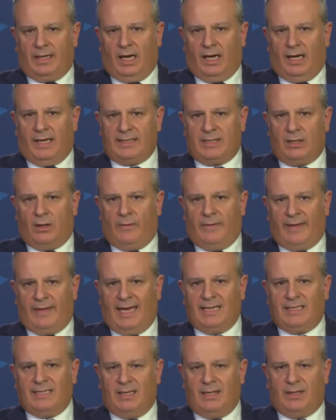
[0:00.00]
Gaza on the
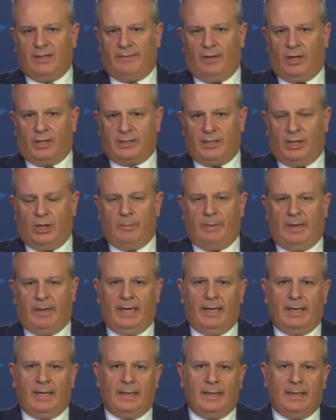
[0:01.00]
18th of
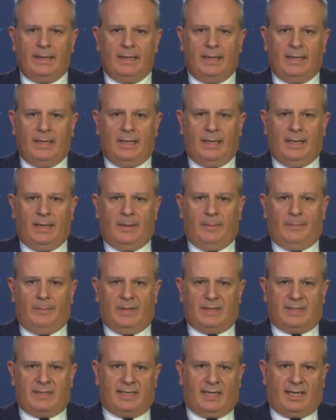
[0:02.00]
October,
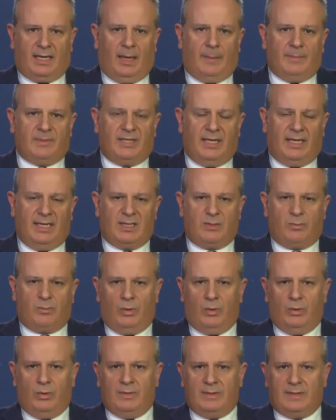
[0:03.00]
but succumbed to his
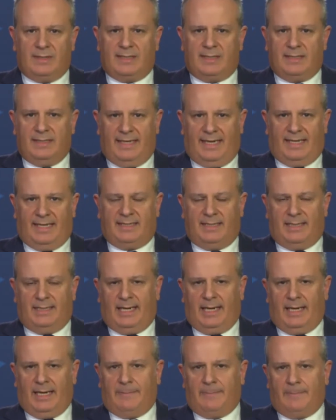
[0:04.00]
wounds
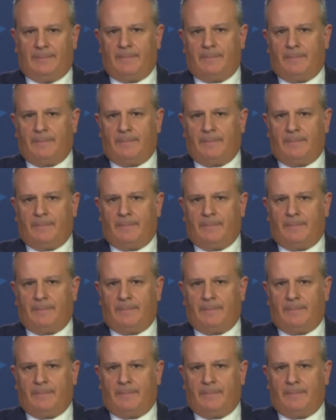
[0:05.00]
yesterday.